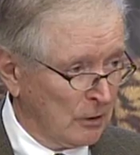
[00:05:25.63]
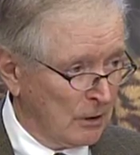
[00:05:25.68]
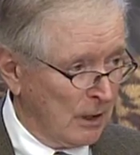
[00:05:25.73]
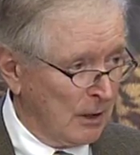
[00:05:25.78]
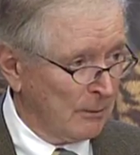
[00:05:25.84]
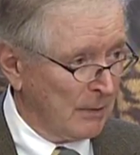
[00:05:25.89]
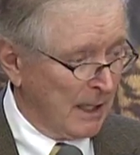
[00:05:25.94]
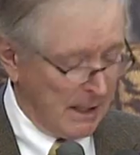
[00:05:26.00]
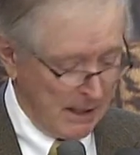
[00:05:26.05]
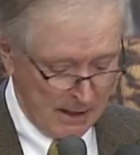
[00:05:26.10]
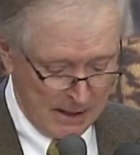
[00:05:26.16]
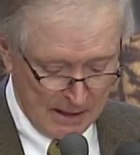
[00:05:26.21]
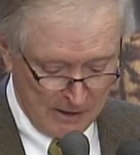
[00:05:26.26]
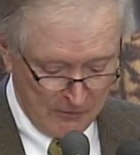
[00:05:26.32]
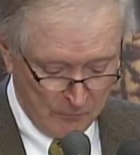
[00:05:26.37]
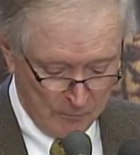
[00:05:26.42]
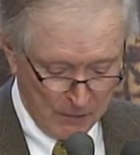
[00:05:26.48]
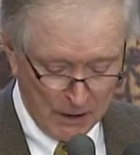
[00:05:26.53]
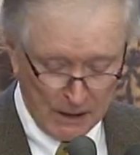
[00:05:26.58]
alumni
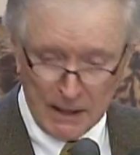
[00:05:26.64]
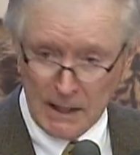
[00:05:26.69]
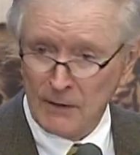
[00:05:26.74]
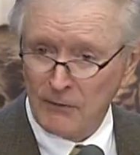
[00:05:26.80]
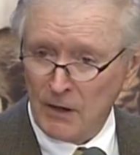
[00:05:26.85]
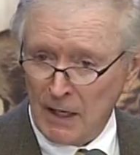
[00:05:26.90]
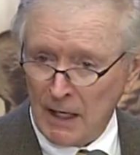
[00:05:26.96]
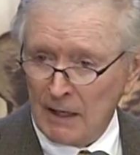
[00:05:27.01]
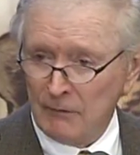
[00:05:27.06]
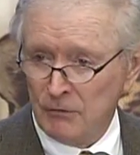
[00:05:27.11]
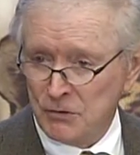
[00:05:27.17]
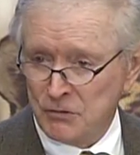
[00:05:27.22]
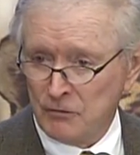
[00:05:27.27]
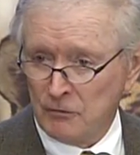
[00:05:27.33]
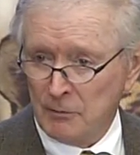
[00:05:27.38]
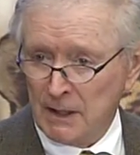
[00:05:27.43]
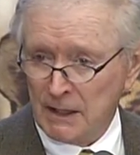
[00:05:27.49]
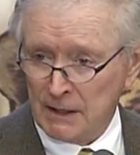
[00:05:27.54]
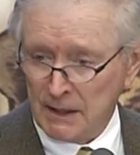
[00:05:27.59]
gave money in the average
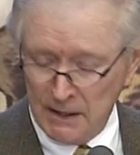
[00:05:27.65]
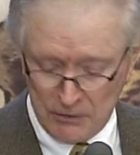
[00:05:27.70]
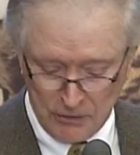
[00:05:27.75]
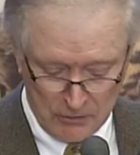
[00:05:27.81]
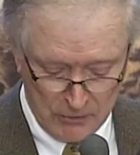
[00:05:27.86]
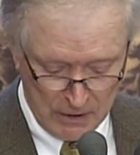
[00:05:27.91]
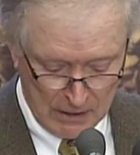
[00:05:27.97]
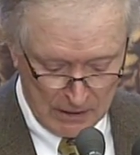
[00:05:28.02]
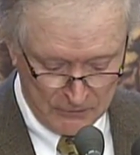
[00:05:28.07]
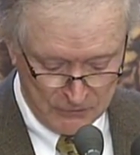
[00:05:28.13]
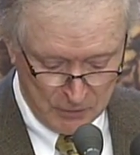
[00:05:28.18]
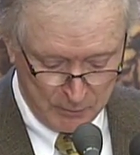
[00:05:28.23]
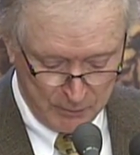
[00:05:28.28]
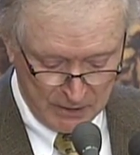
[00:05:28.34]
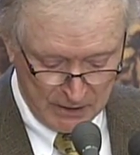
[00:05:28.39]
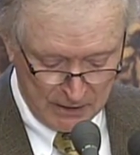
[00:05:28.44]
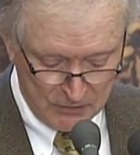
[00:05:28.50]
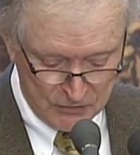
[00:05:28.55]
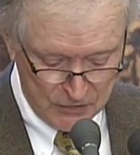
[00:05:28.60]
of about $800
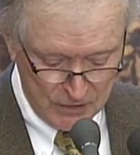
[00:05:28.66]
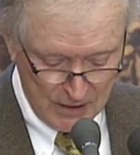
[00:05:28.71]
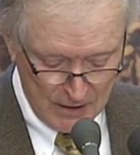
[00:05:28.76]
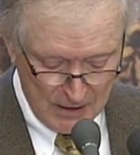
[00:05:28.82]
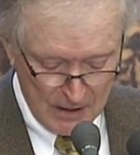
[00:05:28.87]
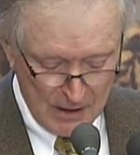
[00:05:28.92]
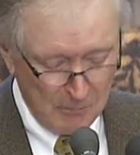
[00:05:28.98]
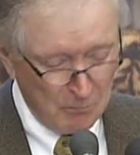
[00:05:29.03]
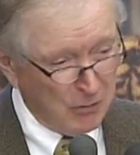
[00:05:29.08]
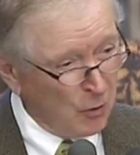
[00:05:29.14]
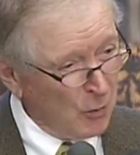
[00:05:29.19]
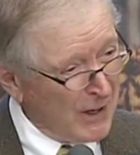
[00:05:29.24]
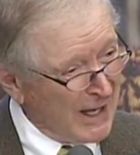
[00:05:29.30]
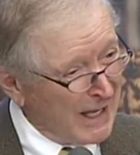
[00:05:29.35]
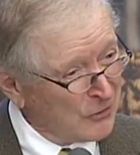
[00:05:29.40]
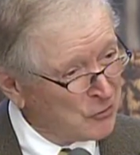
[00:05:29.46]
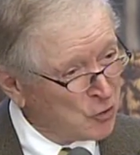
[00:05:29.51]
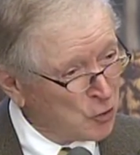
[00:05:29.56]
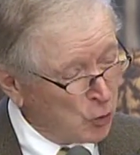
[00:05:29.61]
apiece, but we
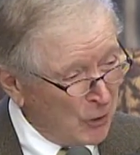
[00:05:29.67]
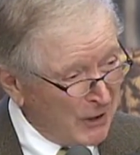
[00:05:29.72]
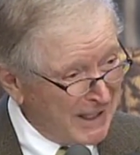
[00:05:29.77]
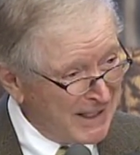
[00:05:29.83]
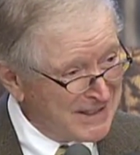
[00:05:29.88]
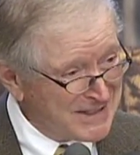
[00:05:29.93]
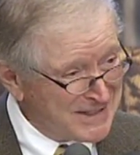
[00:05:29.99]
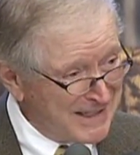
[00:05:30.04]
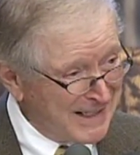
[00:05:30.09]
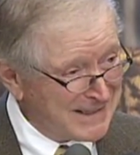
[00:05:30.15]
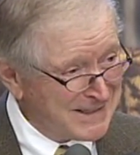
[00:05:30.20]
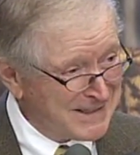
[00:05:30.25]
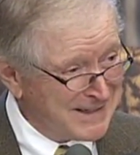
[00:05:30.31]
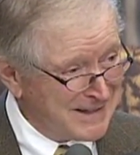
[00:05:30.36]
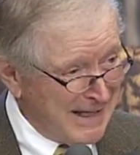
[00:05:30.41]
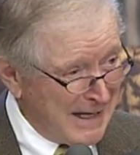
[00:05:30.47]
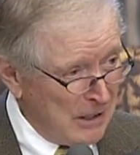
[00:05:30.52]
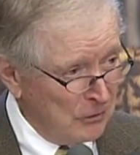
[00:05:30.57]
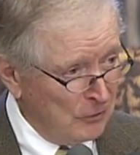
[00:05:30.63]
had
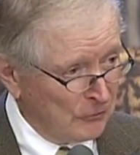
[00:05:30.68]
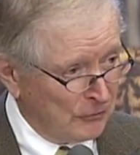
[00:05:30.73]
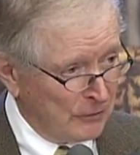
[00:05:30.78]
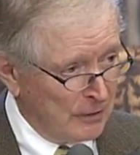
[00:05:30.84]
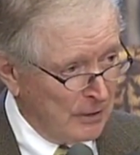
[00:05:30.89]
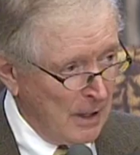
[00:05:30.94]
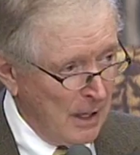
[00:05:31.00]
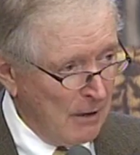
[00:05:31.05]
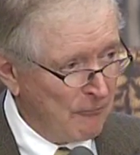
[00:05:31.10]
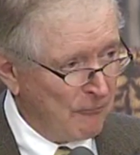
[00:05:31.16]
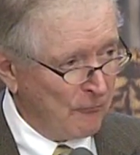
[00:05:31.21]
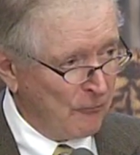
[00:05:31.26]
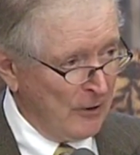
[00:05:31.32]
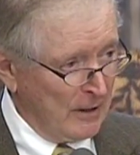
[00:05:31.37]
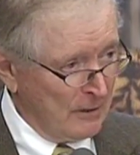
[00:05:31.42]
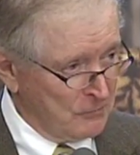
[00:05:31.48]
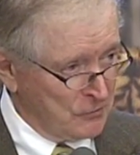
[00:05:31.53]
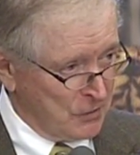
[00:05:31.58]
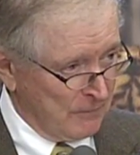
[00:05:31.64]
26,000
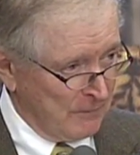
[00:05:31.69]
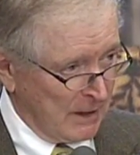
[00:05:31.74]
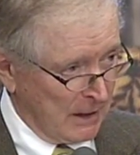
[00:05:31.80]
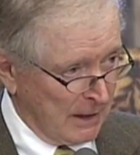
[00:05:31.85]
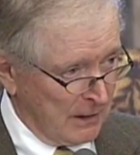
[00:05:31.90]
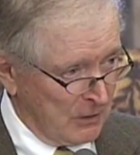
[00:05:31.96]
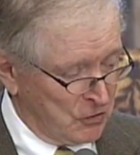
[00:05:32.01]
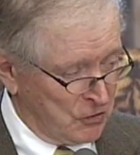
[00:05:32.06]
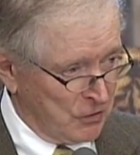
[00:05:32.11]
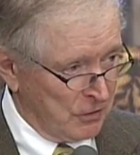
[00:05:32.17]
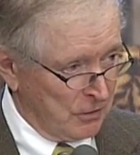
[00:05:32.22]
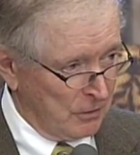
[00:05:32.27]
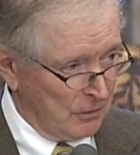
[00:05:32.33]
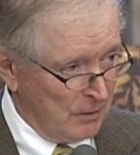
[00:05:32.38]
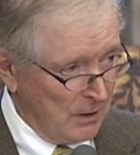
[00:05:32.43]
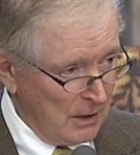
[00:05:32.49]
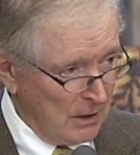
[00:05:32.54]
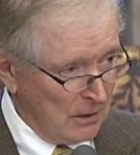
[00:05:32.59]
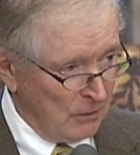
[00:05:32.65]
friends of
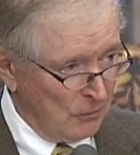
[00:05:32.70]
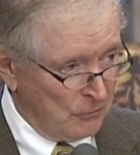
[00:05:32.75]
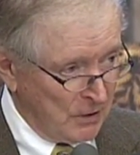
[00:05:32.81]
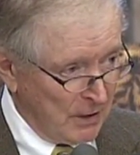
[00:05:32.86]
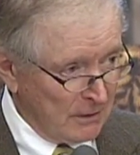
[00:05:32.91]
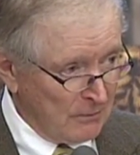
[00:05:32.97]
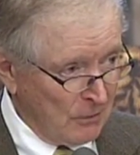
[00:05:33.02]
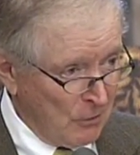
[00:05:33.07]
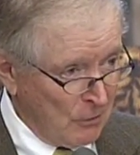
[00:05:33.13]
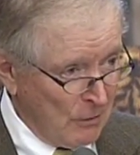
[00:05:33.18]
LSU who didn't